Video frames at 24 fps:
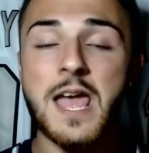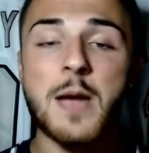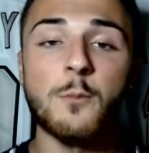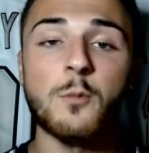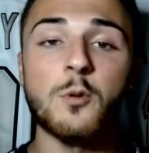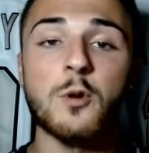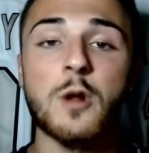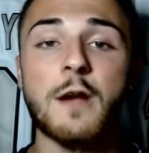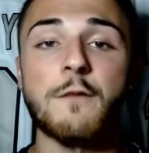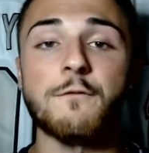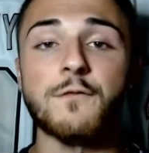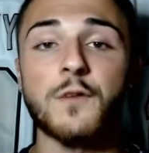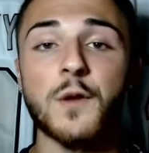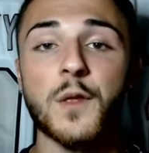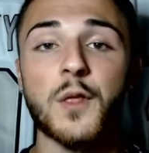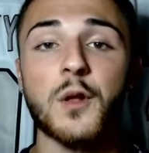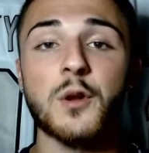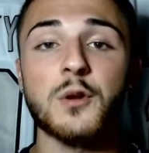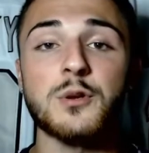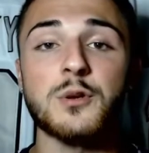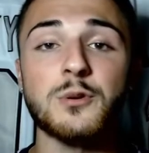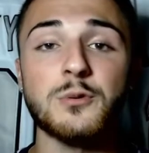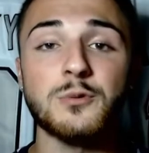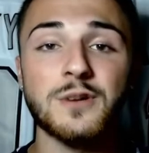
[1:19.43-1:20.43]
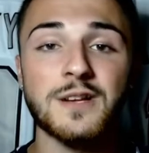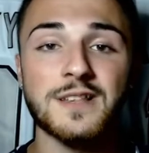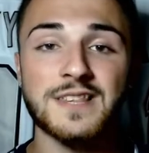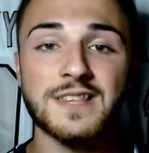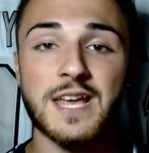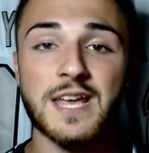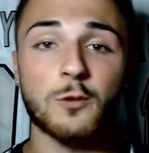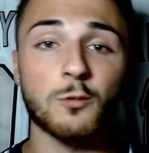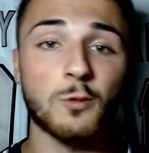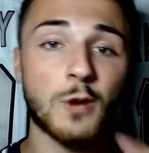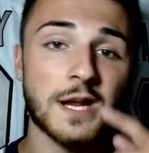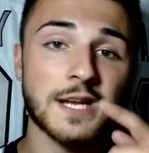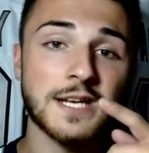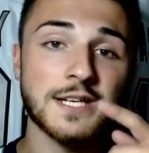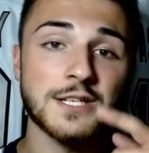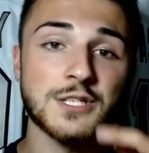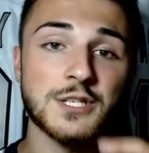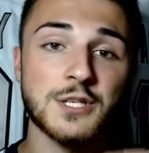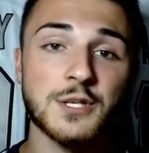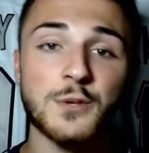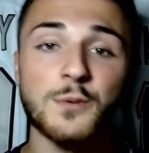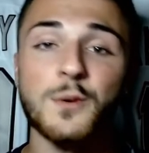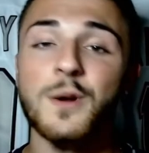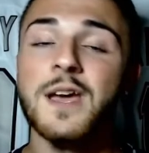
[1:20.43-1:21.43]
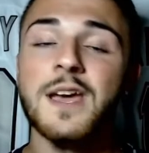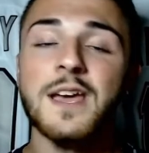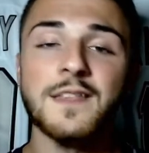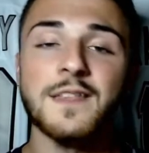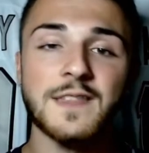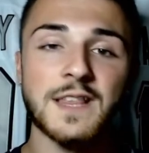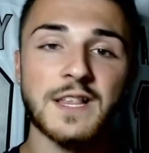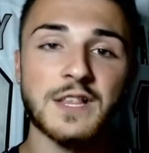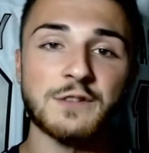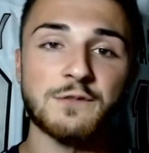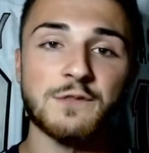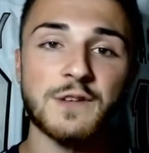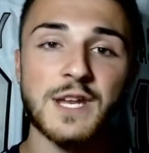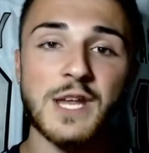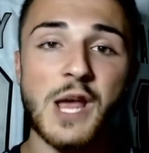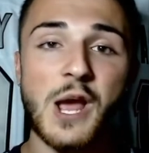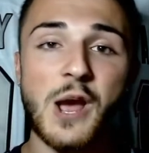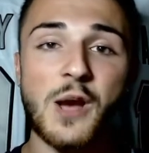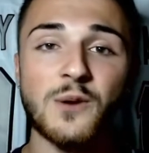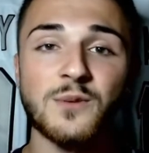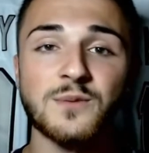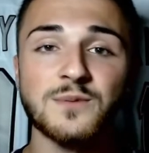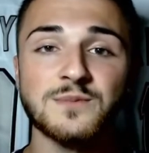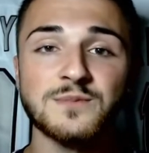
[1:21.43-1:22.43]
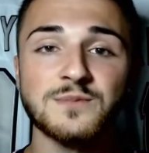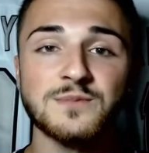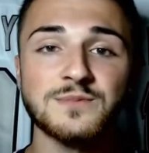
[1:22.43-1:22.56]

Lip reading: But without further ado, let's get right into this video.